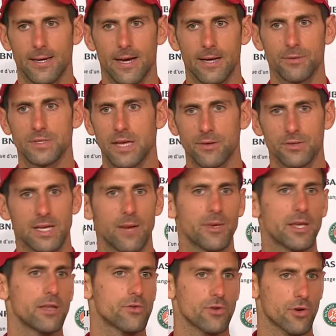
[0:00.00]
I was
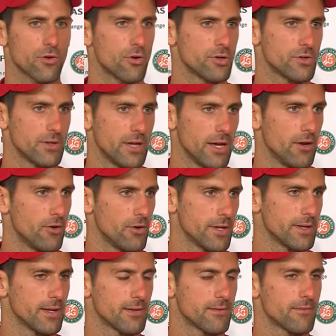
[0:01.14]
coming into the court today
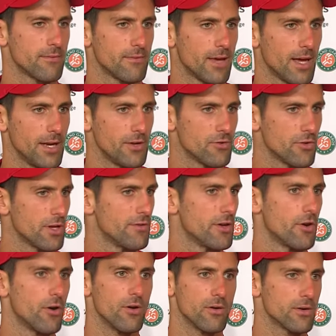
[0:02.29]
knowing that I need to give it
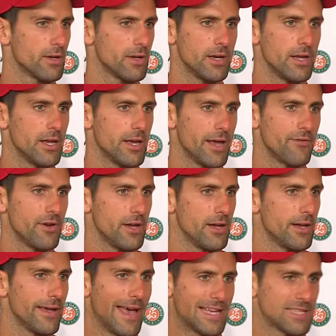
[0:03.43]
all in
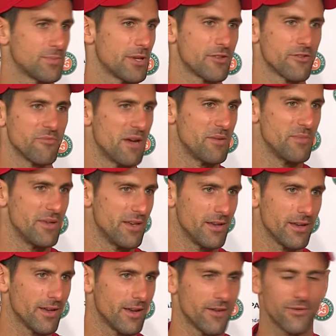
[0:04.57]
every aspect of my
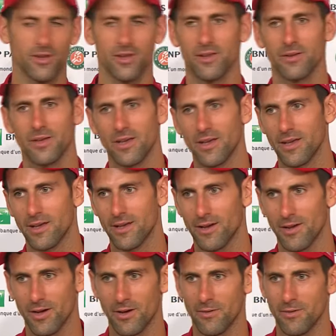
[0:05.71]
being, in every
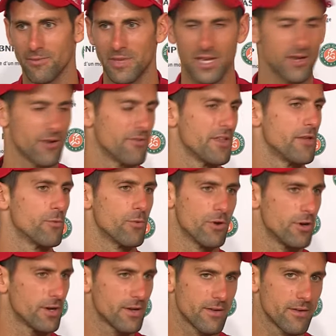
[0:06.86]
meaning of that
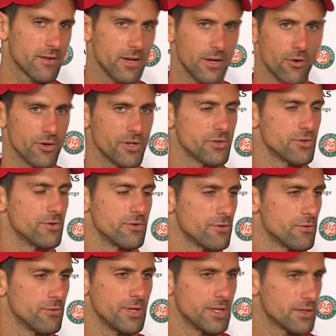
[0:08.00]
word, in order
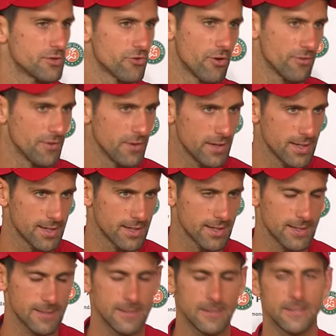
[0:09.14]
to win this trophy. And
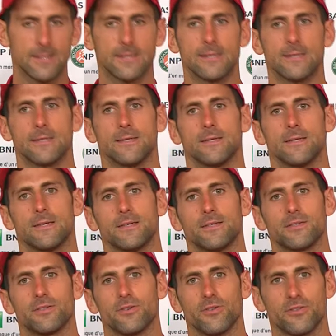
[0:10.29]

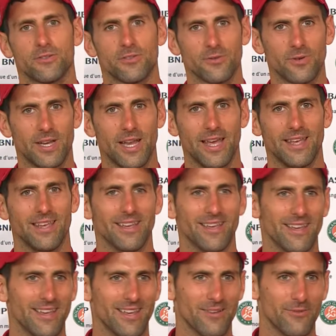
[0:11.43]
so when I
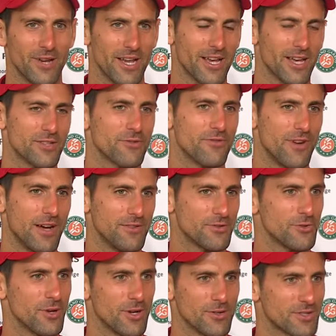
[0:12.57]
got to
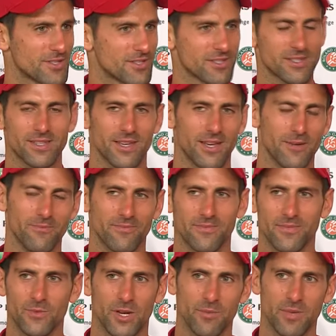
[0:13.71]
5-2, I was just
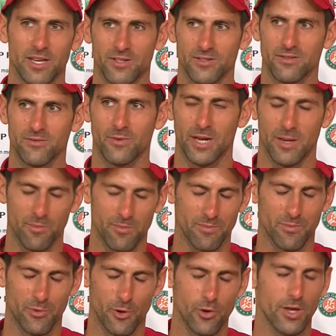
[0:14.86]
when I
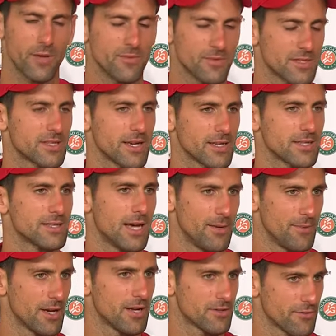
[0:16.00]
broke him the second
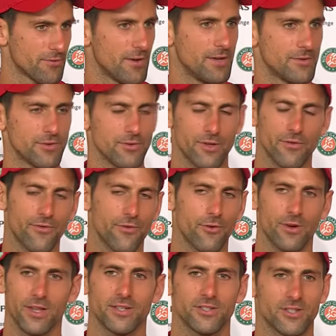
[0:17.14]
time, I got to 5-2 in the
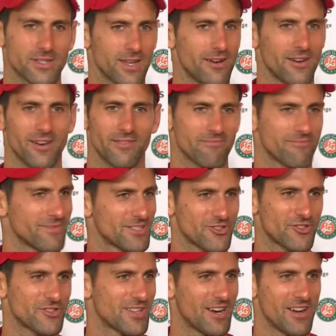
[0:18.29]
fourth. I just started
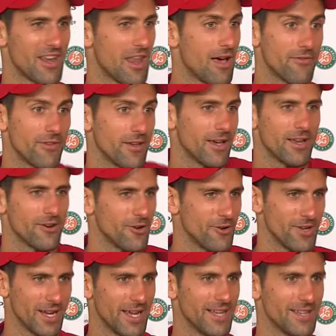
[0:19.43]
laughing. I don't know.
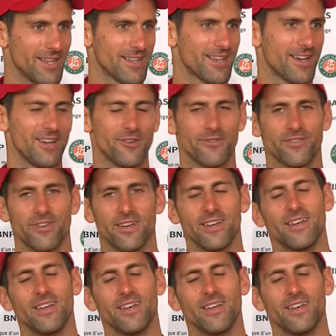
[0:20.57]
I had that kind of